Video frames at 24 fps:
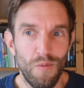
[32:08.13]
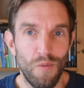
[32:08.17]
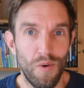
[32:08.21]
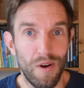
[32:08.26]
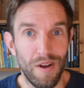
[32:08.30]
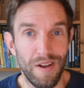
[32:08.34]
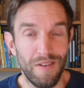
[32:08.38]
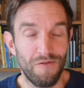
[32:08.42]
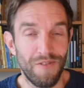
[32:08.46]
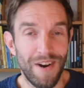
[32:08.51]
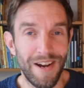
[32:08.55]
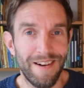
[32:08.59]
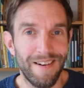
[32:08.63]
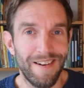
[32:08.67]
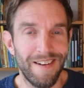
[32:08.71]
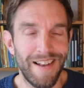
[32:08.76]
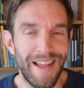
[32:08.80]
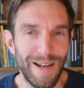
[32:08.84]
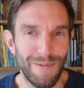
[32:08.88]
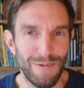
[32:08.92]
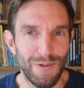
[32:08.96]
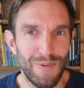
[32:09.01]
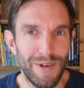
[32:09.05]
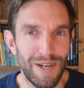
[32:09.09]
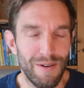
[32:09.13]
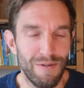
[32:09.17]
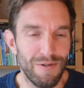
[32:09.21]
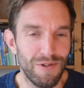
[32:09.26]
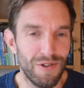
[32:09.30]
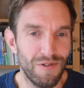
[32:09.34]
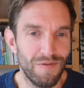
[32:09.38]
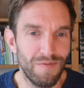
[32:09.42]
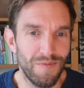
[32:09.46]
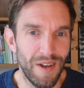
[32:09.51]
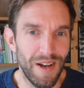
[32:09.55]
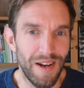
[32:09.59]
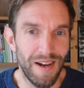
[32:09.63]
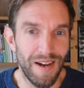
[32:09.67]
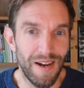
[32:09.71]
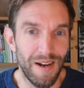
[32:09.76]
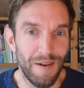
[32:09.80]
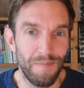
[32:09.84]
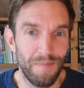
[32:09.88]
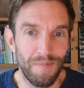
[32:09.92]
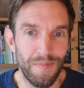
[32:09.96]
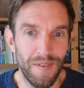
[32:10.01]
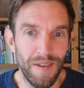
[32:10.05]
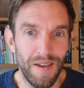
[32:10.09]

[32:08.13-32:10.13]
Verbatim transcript: well in regular language we use uh,